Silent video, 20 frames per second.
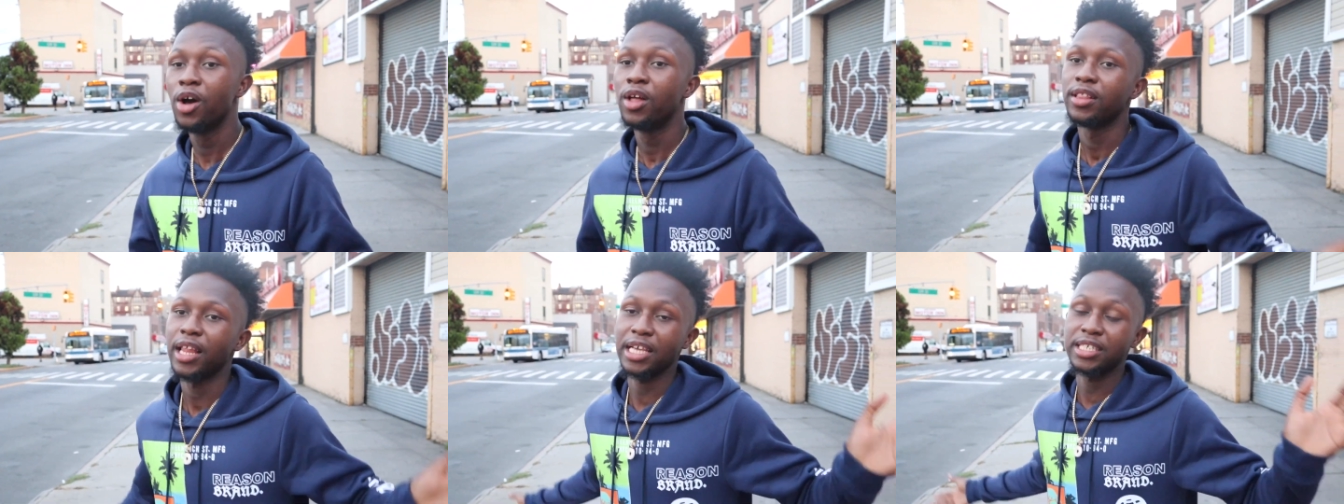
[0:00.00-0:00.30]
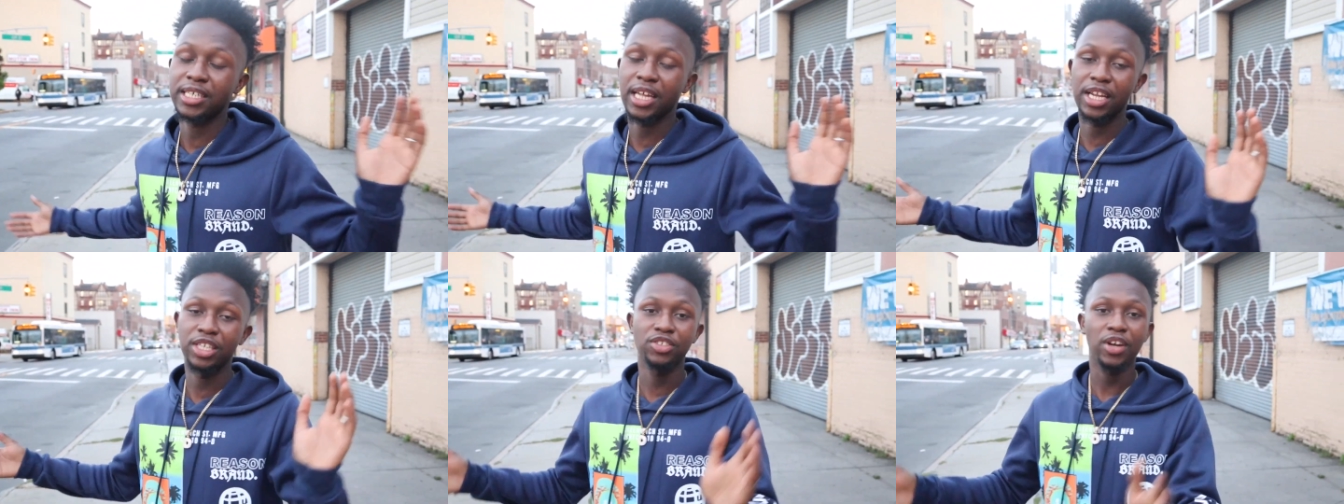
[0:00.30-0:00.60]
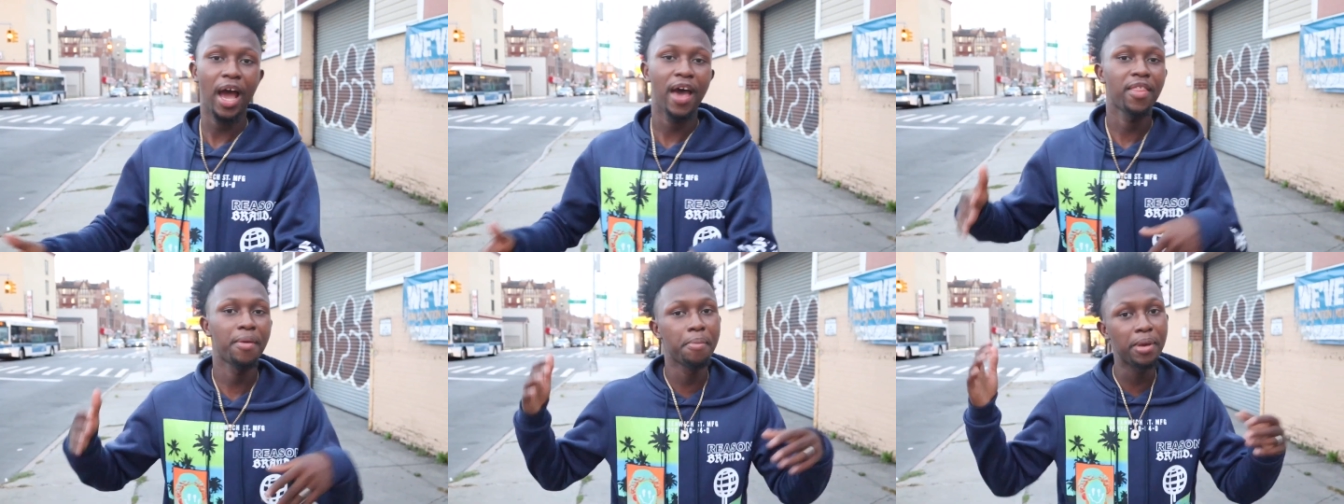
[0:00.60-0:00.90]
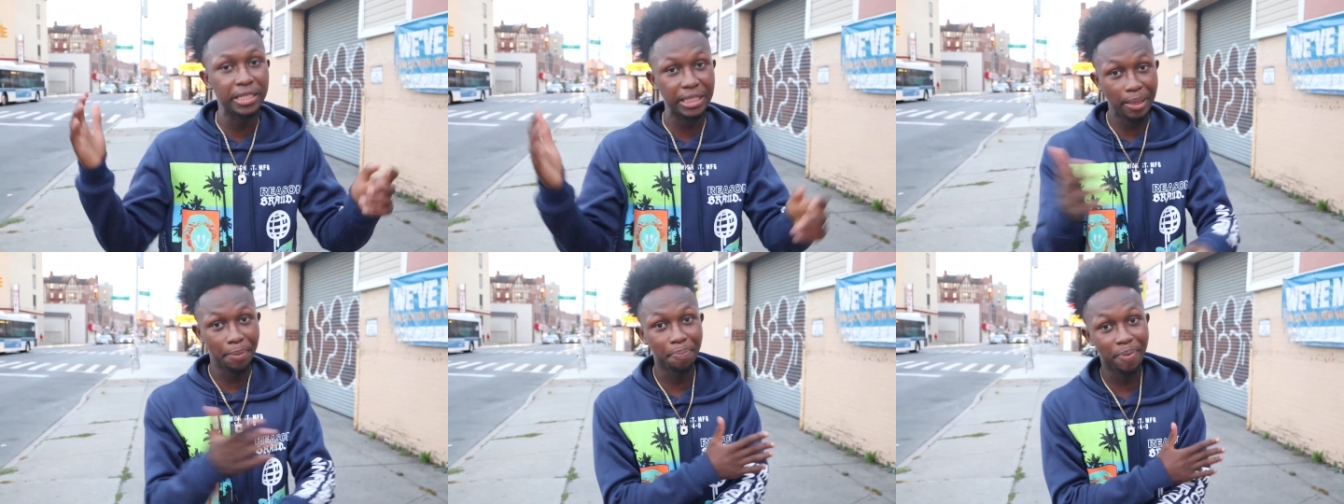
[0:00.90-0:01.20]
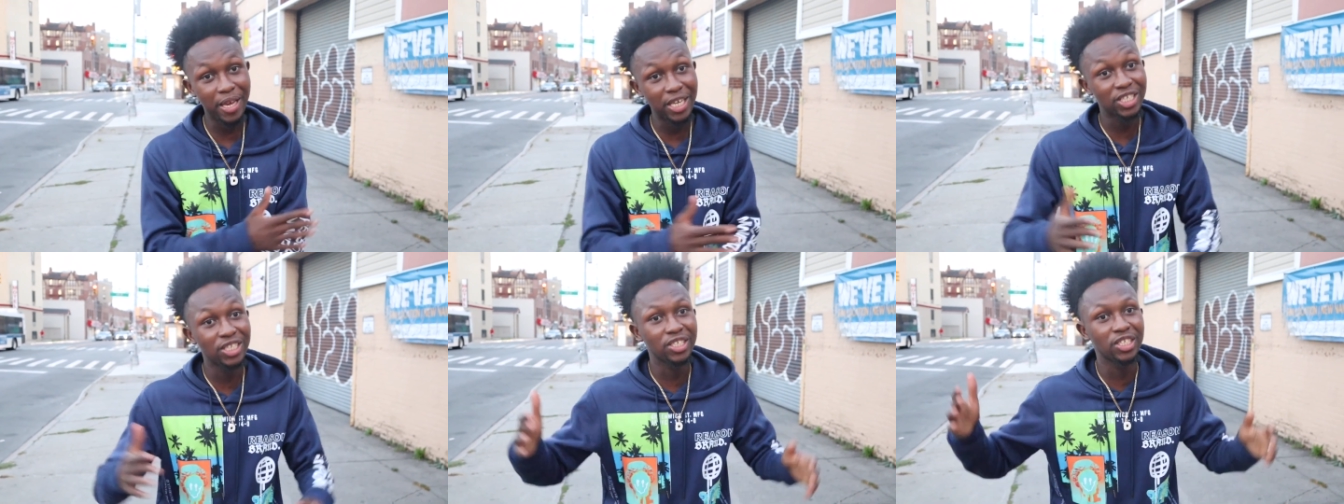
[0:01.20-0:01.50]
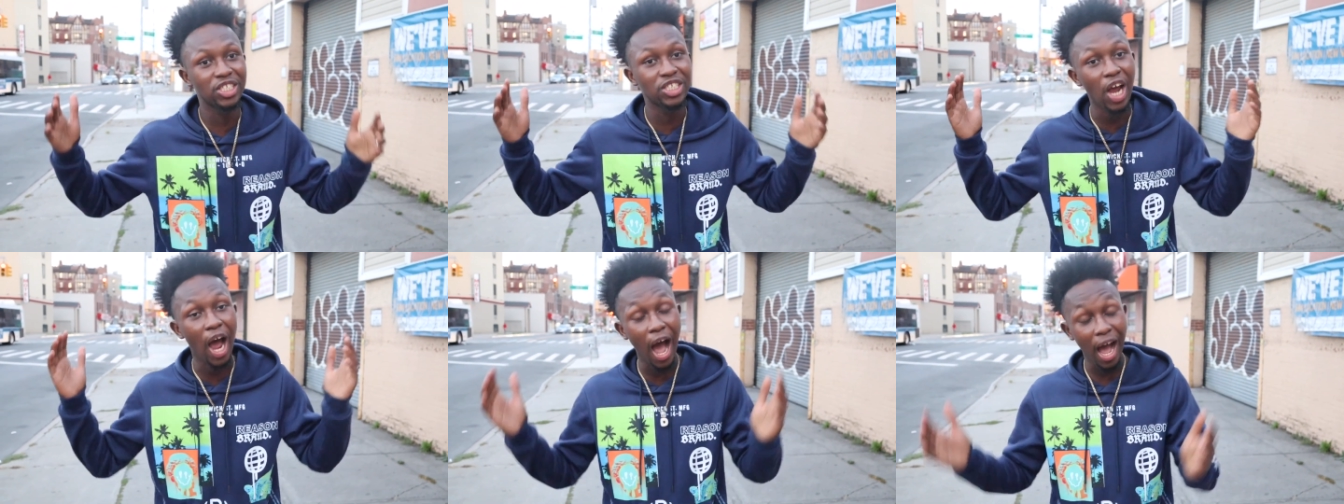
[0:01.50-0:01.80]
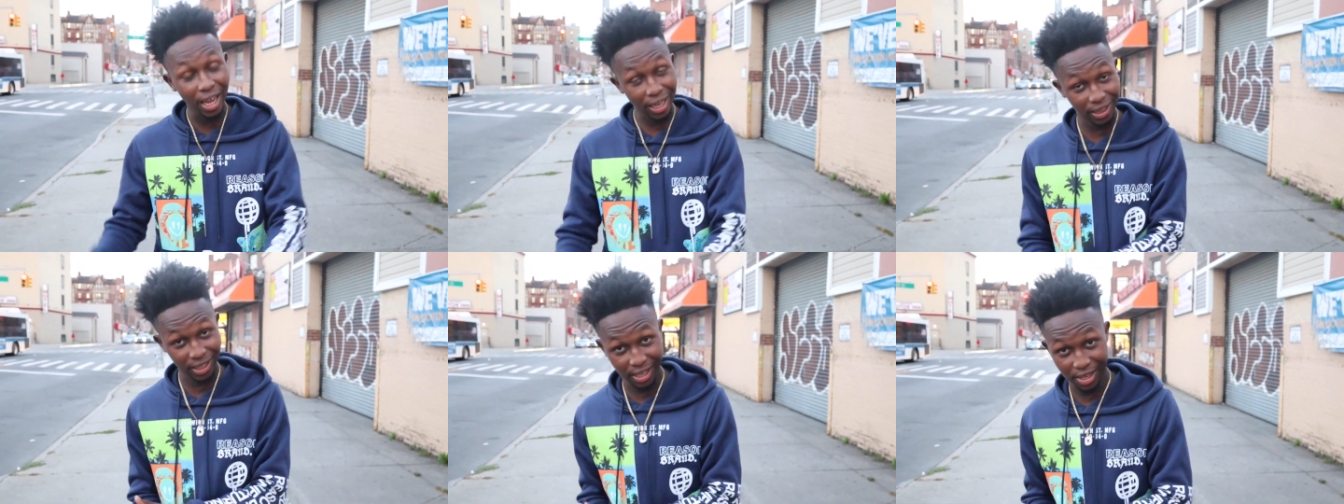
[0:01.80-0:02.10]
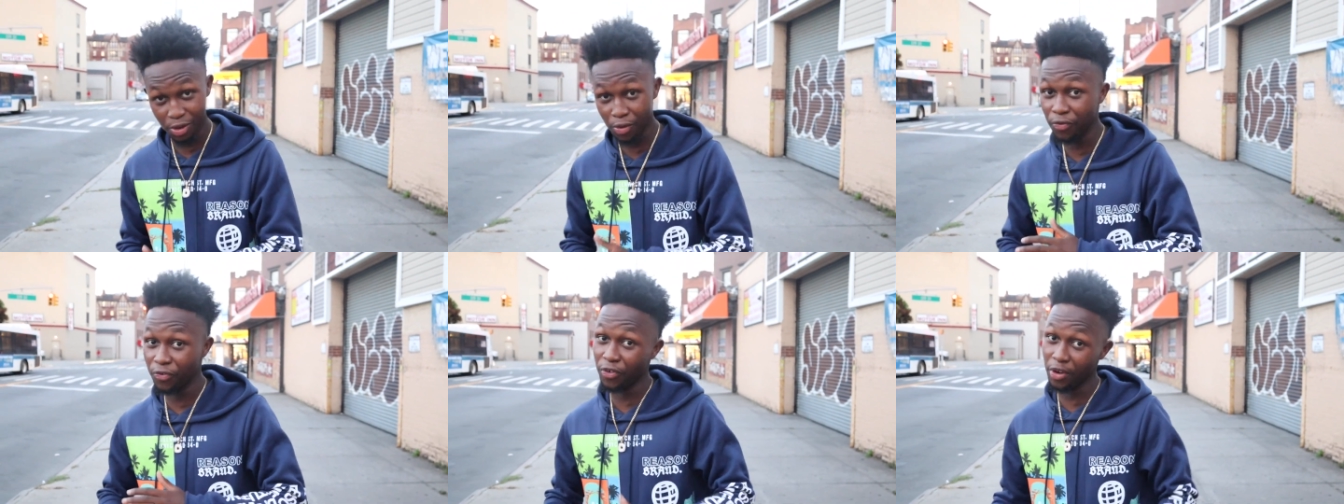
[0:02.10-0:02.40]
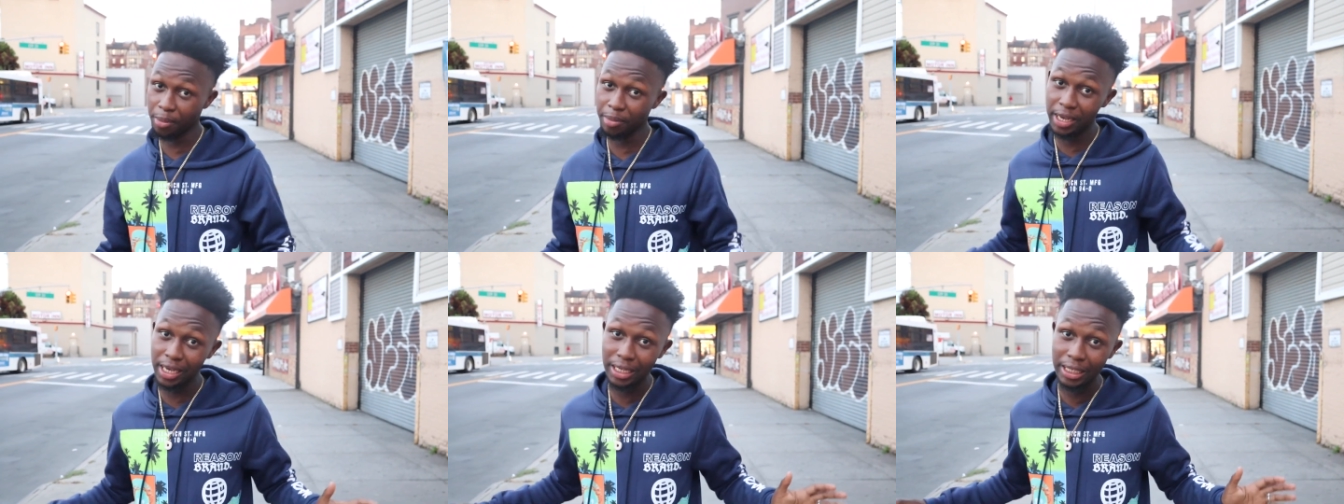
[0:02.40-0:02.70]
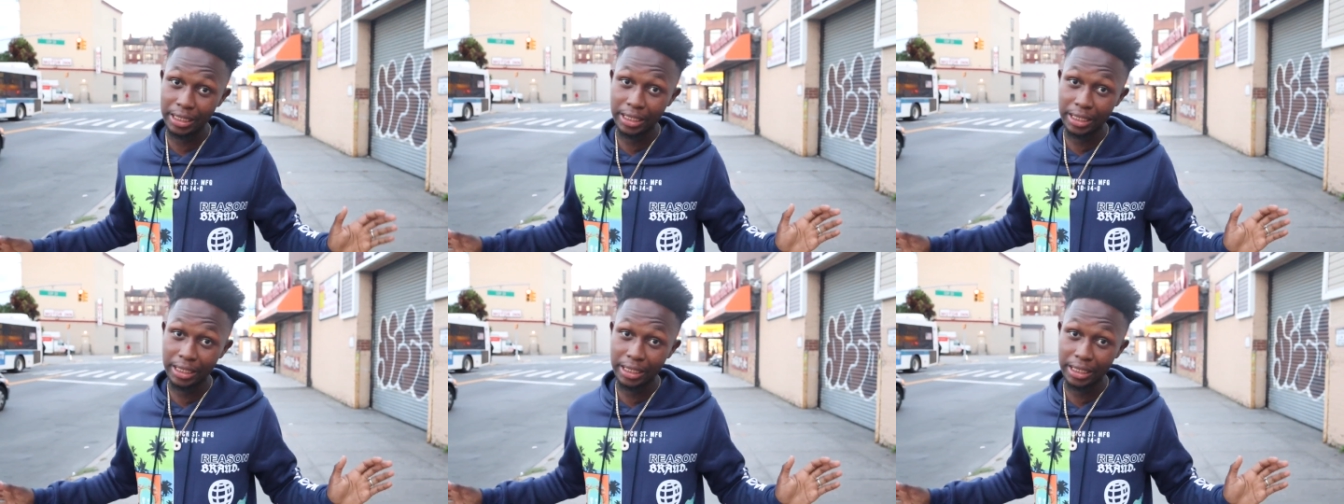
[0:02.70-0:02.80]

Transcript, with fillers: that's gonna try the Mr. Beast chocolate, for me?